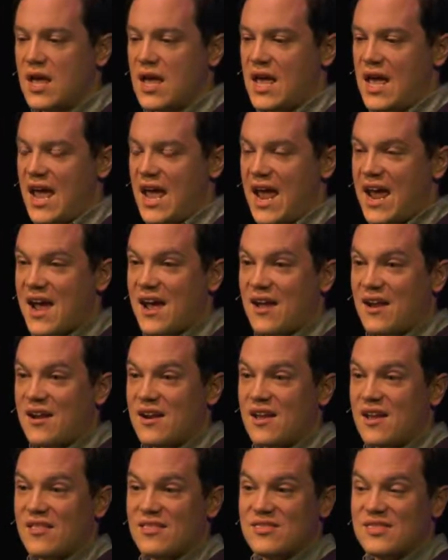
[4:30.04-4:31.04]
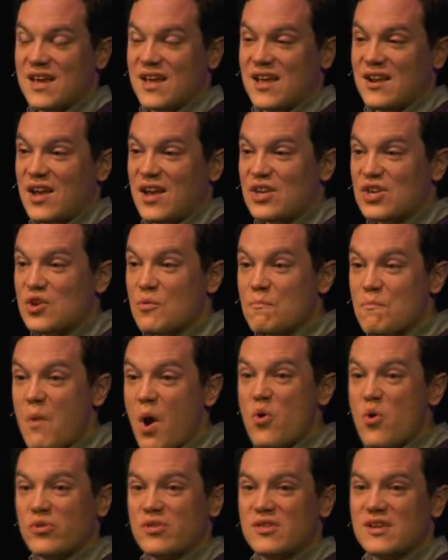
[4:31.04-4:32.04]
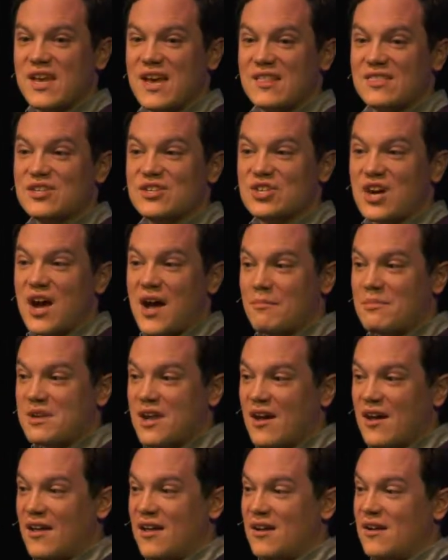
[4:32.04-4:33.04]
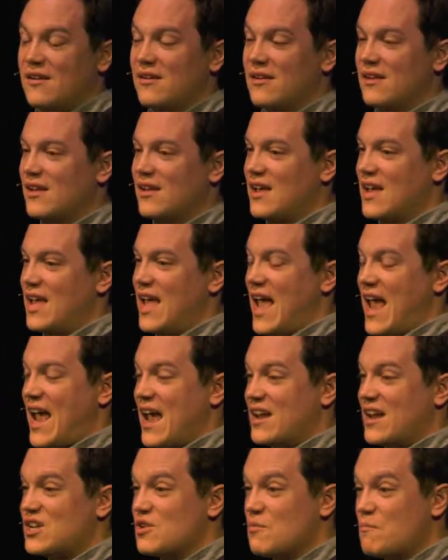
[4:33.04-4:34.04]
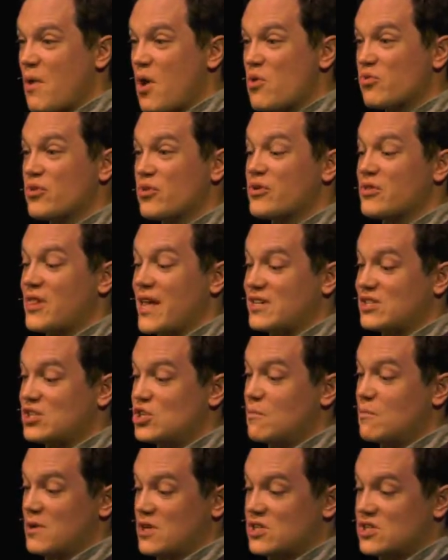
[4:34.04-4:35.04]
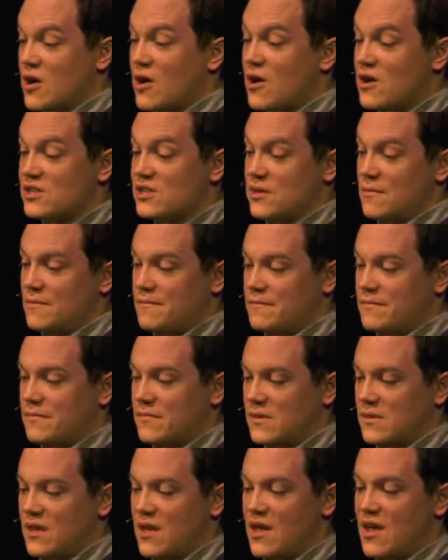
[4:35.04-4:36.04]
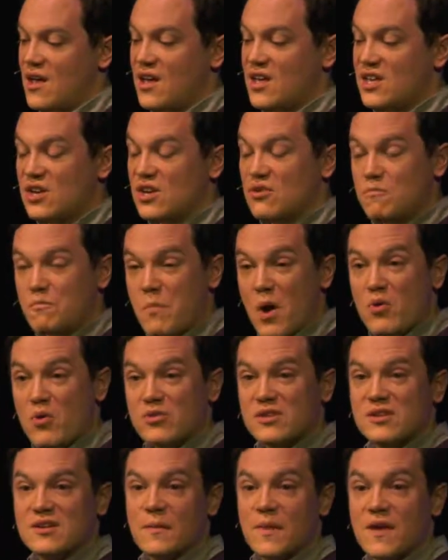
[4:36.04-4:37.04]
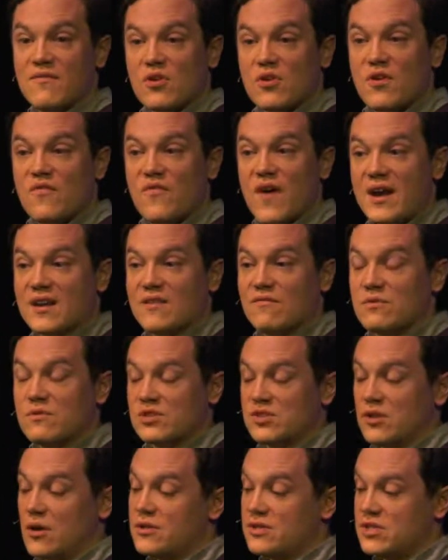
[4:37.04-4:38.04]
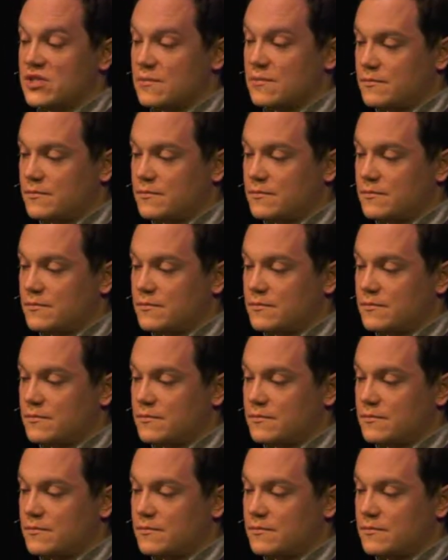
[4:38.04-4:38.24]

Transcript: and then you both get the job done, and you both look like superstars. You both deliver effective results.